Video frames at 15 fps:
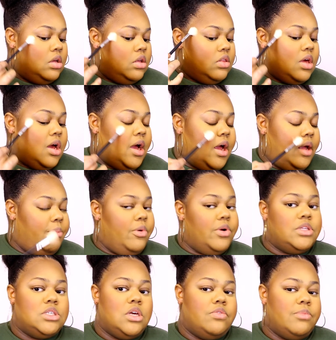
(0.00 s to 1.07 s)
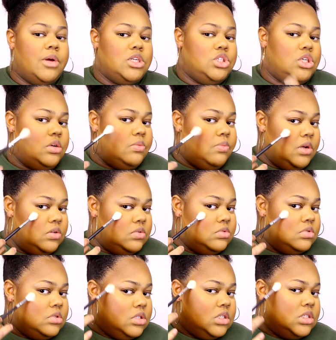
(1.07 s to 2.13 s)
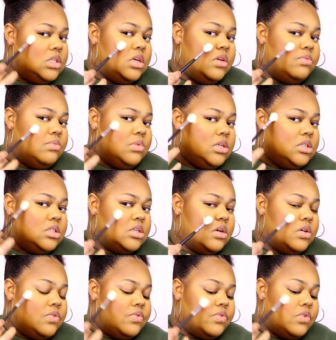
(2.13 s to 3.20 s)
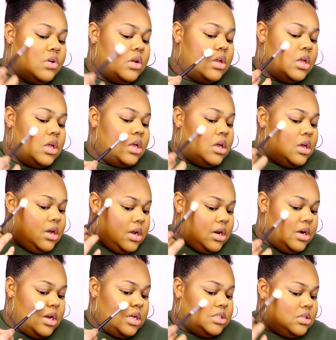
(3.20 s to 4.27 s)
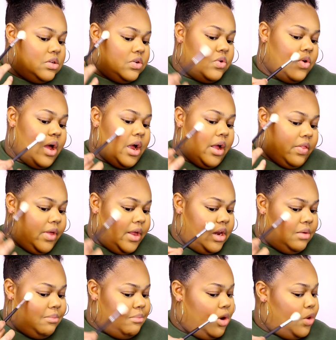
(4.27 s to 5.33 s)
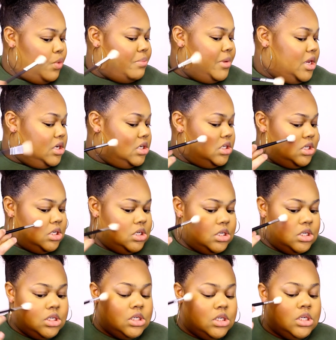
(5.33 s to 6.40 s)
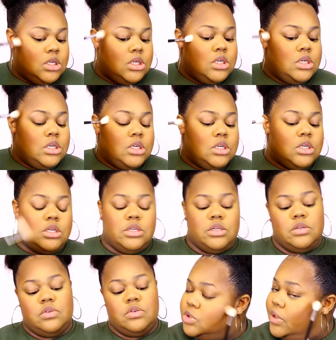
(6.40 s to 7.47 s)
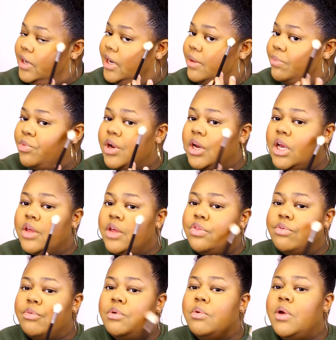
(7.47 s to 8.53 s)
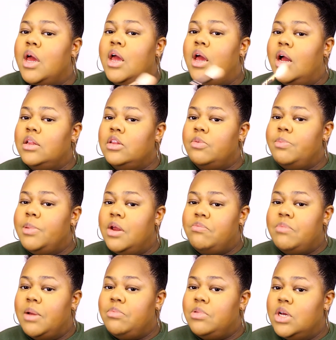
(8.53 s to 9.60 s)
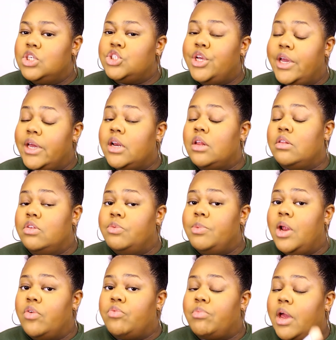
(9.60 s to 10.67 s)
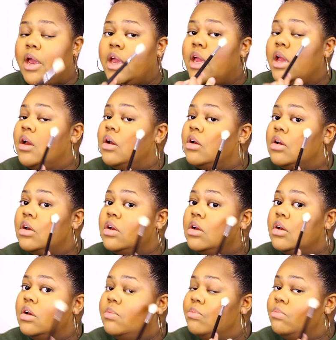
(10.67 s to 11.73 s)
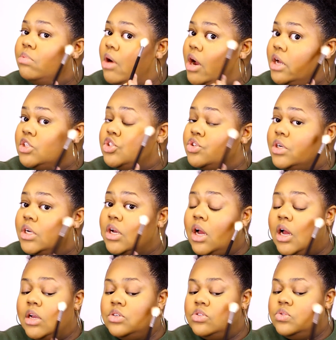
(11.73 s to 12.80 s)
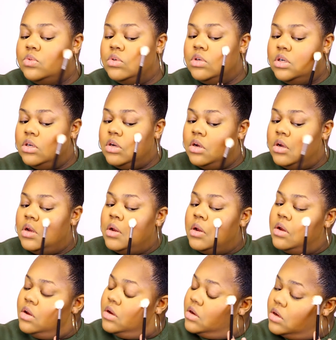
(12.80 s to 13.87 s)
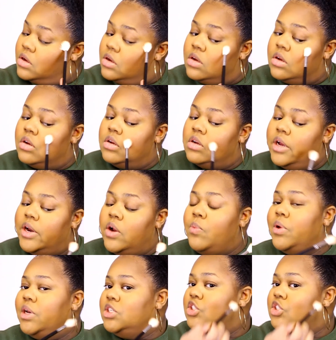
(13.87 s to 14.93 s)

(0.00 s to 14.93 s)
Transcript: the high points of my cheekbones to give myself a nice little highlighting moment. So I am running it through a little bit of my blush and a little bit of my bronzer and contour. I don't want it to